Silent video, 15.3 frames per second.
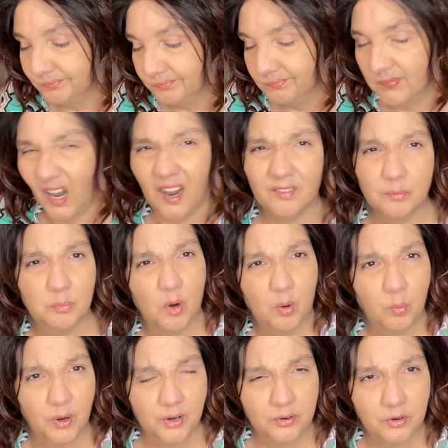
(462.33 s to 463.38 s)
haven't bought
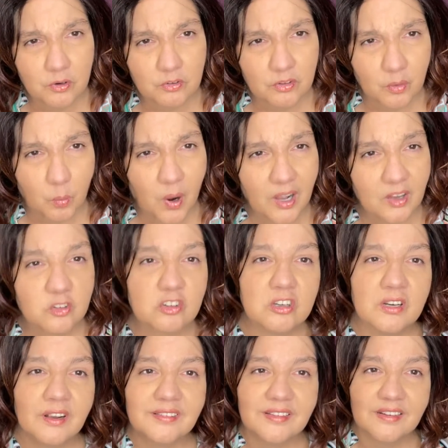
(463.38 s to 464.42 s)
one of hers in a while. She
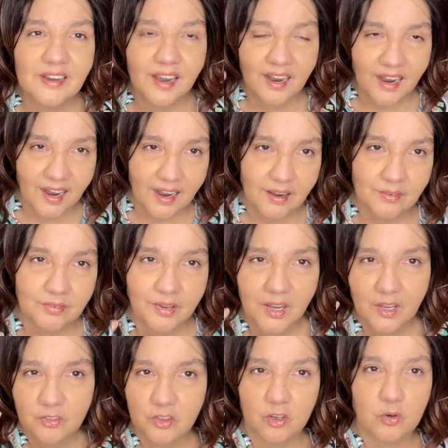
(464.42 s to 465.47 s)
doesn't have
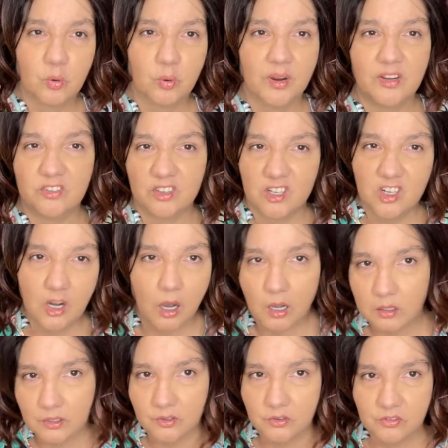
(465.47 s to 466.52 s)
the crazy
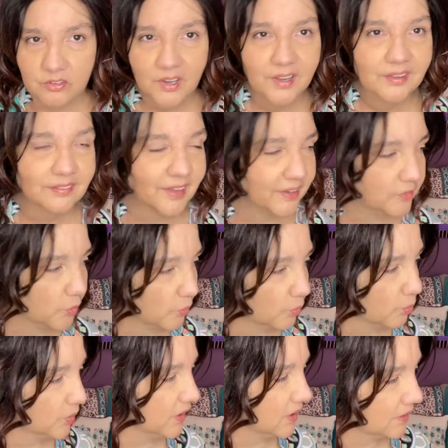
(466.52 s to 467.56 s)
colors, like the
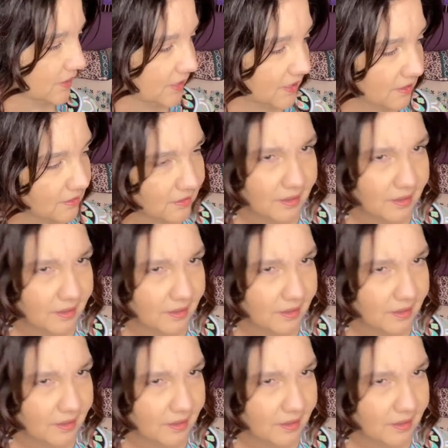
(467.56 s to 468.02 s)
really